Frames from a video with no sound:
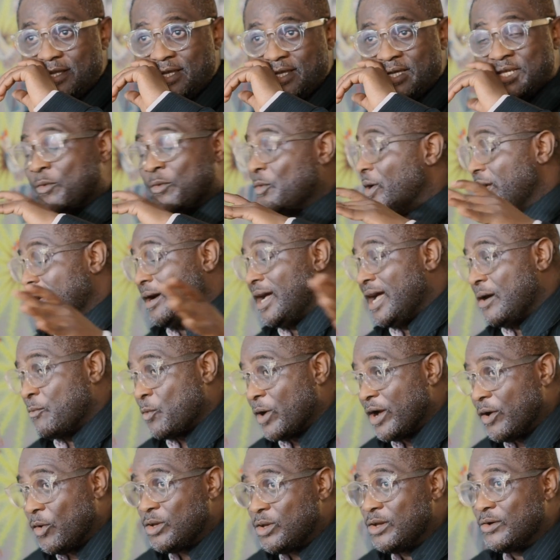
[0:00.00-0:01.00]

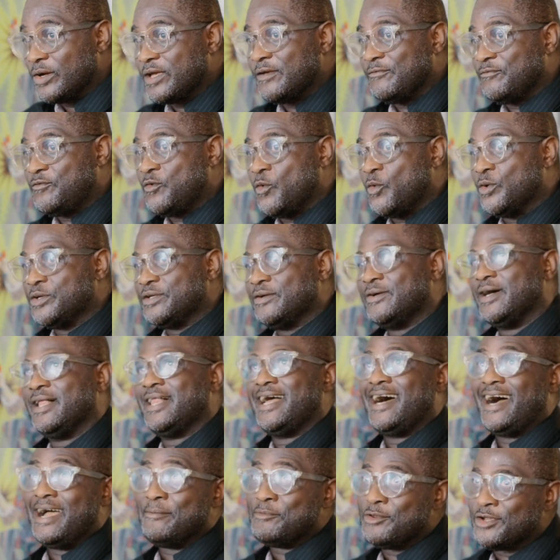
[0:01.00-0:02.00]
we're all looking forward. Well,
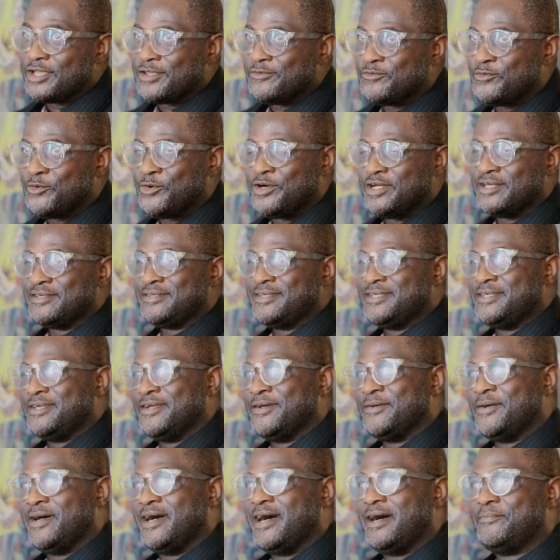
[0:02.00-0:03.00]
I'm looking forward.
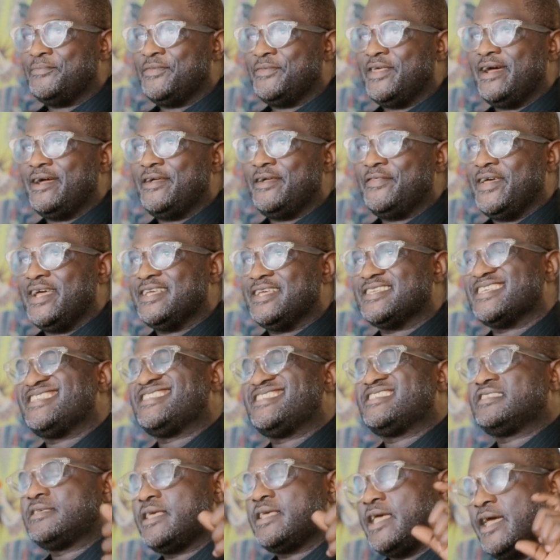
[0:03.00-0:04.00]
There's a
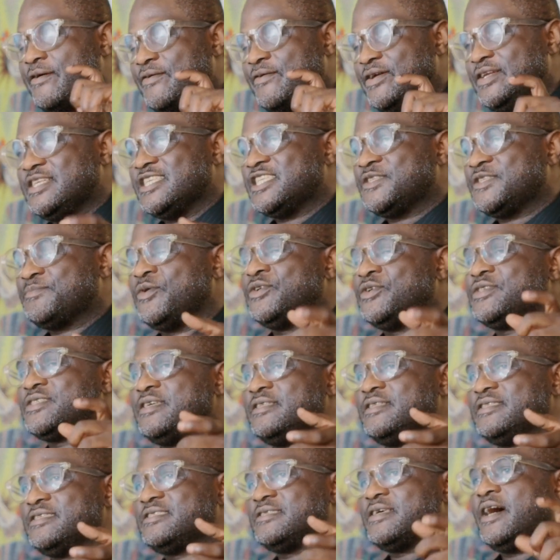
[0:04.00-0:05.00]
scary
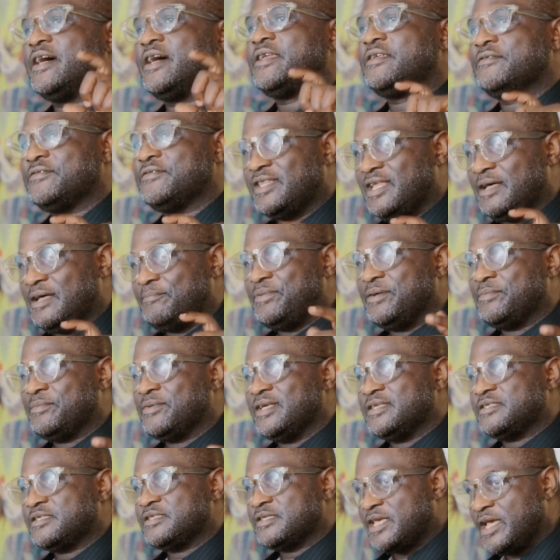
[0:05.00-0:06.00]
dystopian side of it that
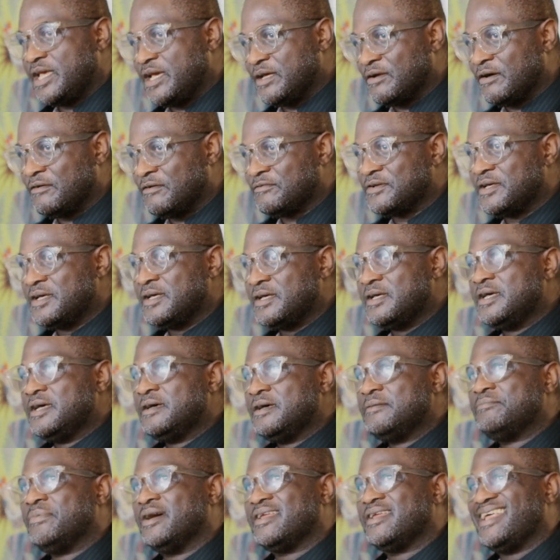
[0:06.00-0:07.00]
people are scared of,
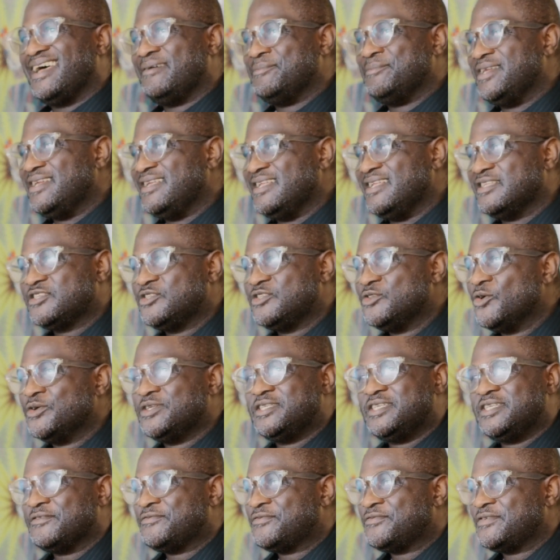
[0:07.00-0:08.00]
but I mean it's no
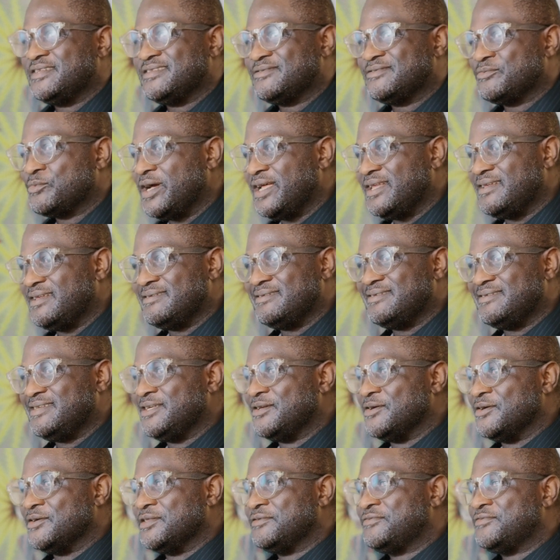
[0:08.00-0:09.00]
different when
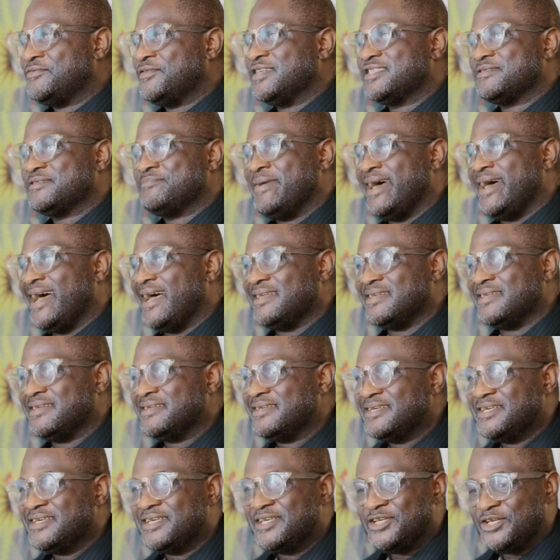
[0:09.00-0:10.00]
the first man
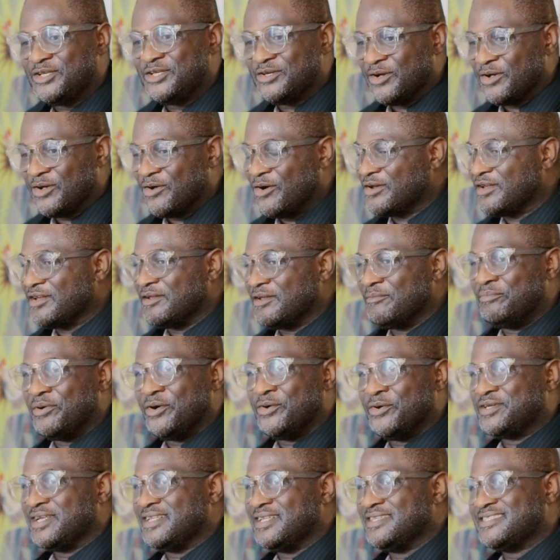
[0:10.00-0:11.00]
got on a
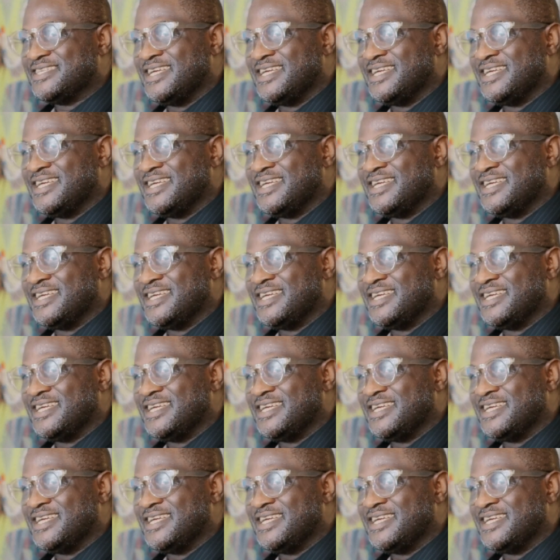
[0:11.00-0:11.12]
boat and